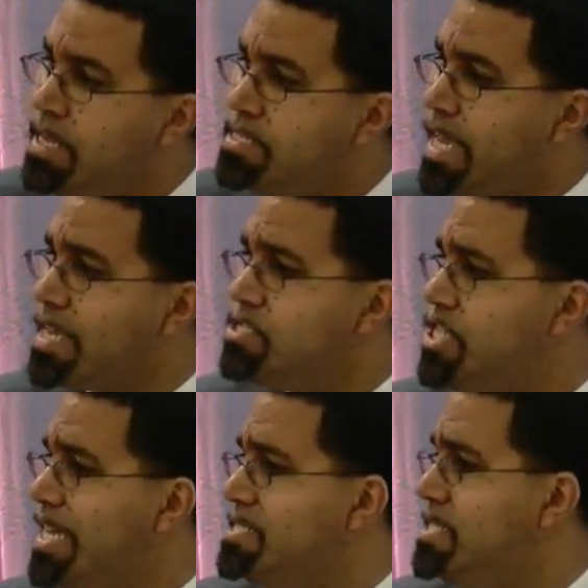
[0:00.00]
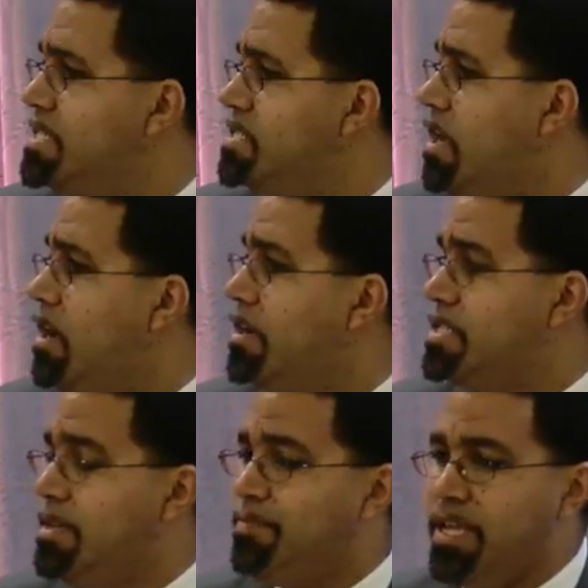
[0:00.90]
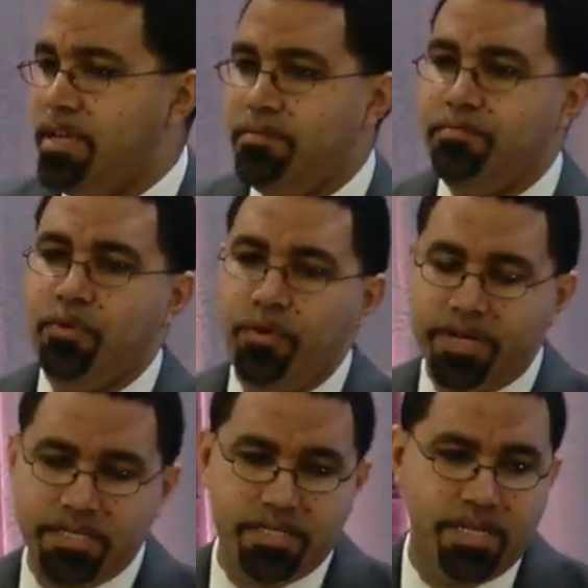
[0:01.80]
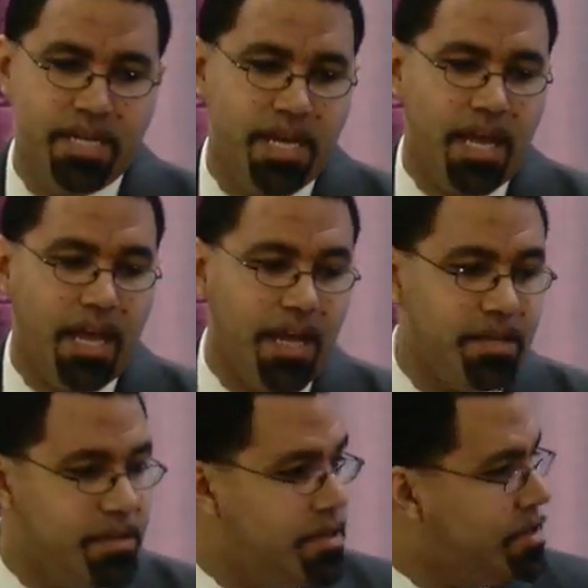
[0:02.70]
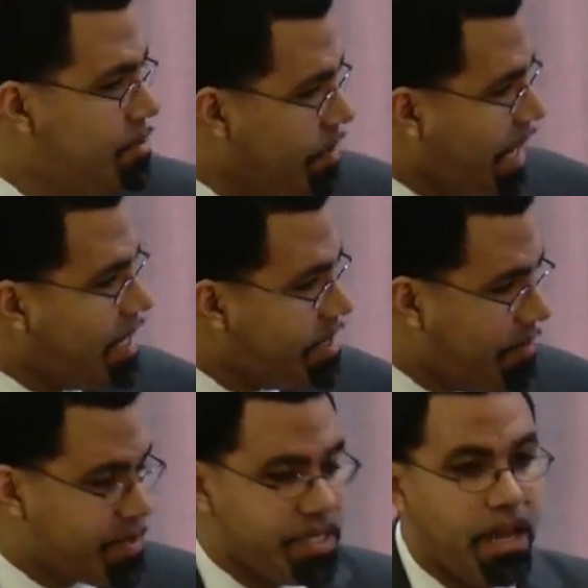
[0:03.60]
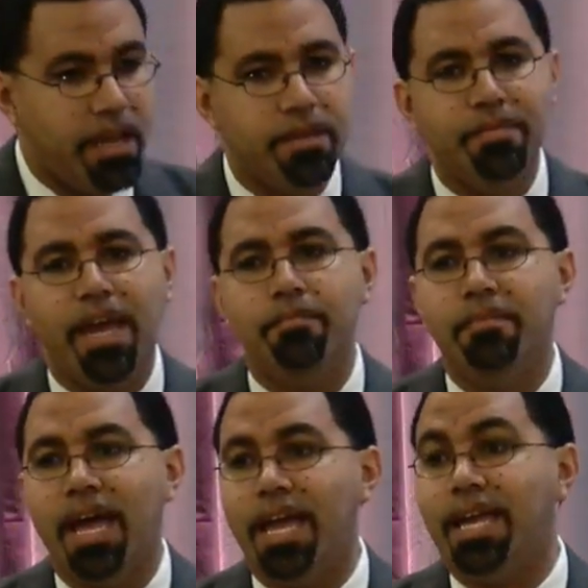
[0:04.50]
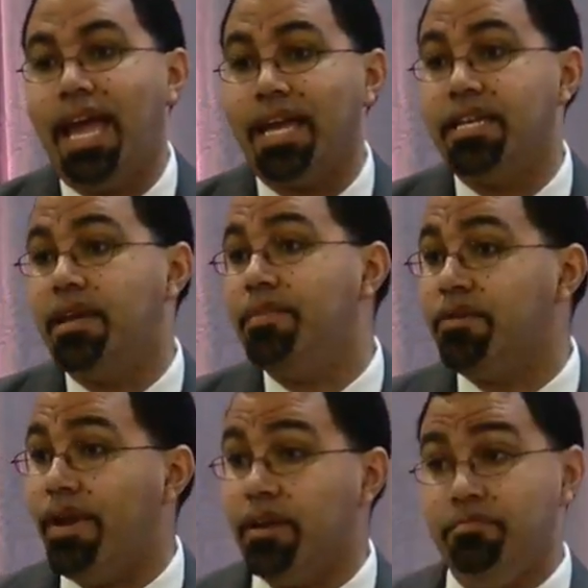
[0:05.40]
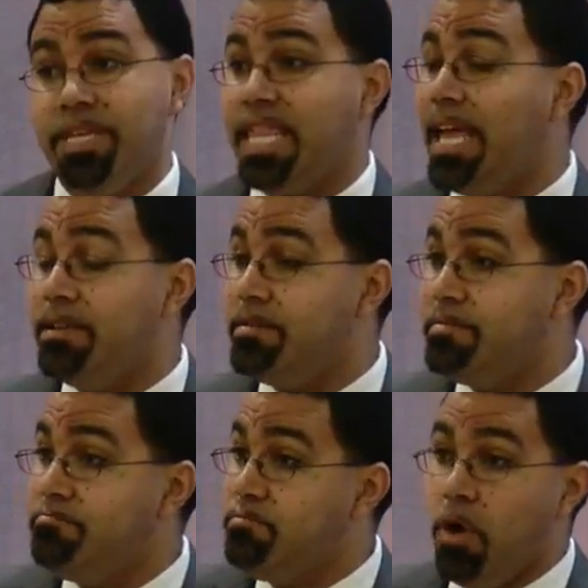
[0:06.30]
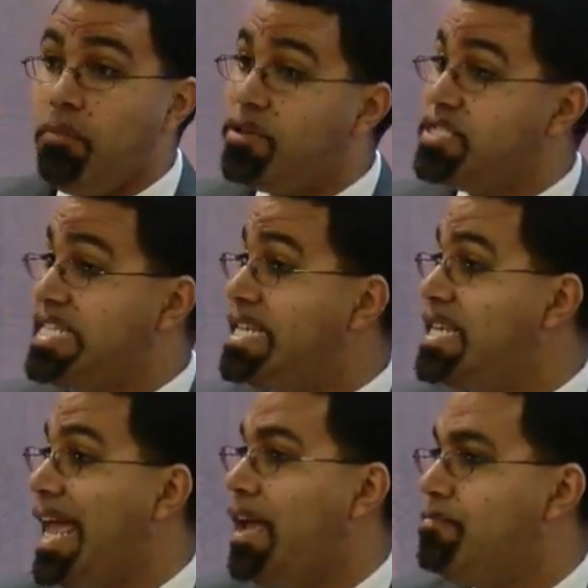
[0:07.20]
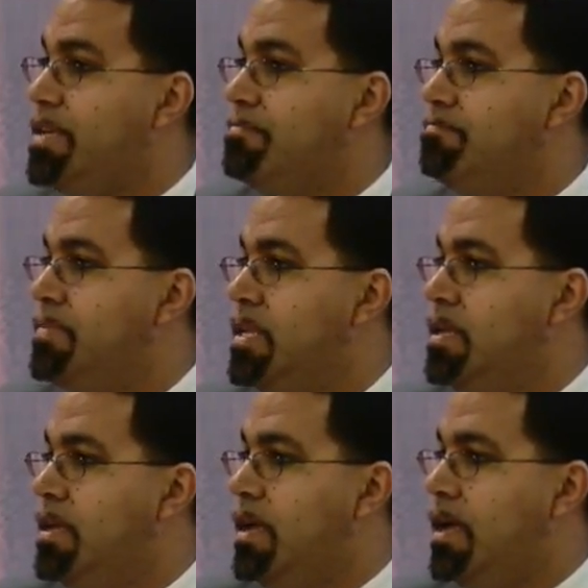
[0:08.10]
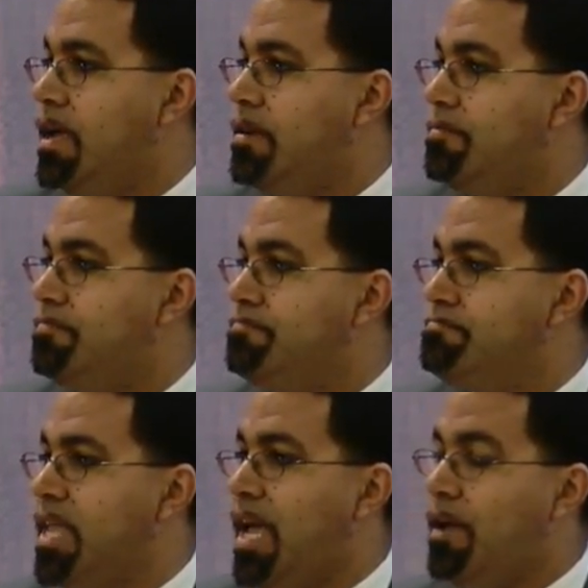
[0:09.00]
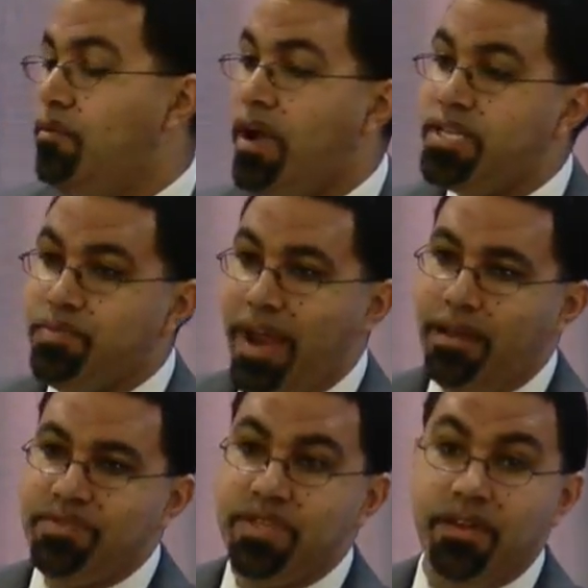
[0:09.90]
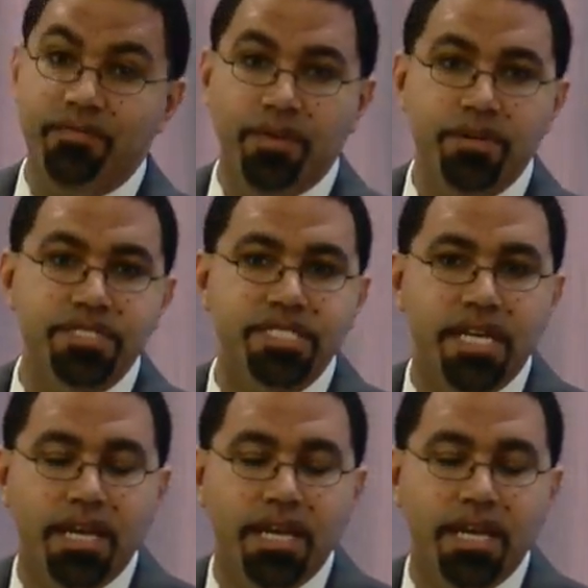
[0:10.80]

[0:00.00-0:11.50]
Second chances are deeply important. You were kind enough to talk about my academic record, but that almost didn't happen. I was perhaps the first